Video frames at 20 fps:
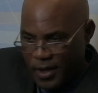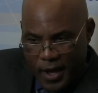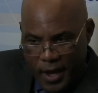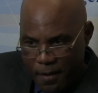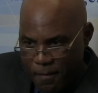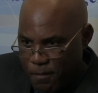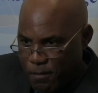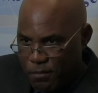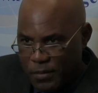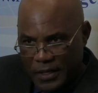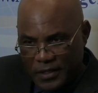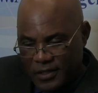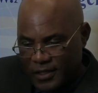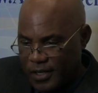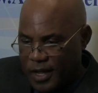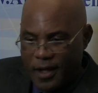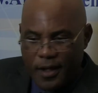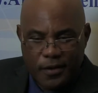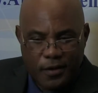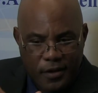my
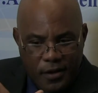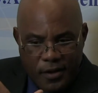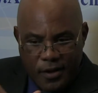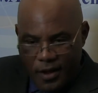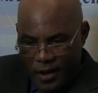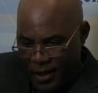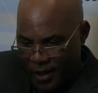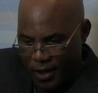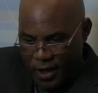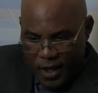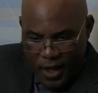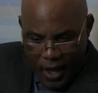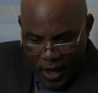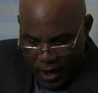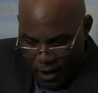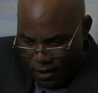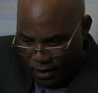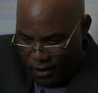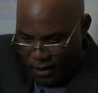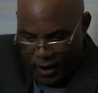son,
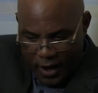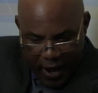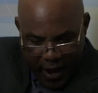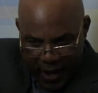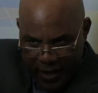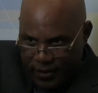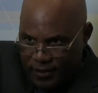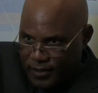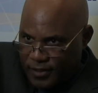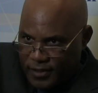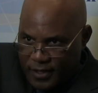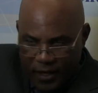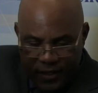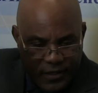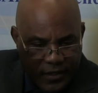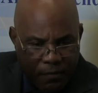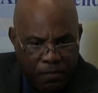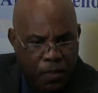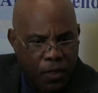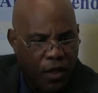is
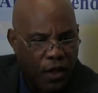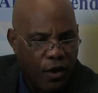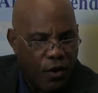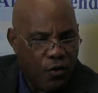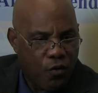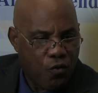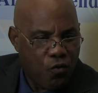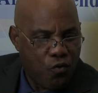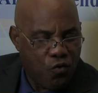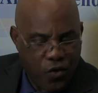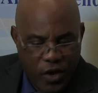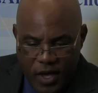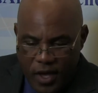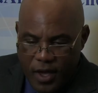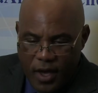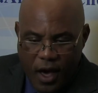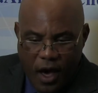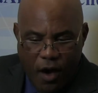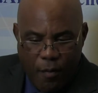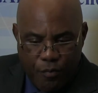decent. We are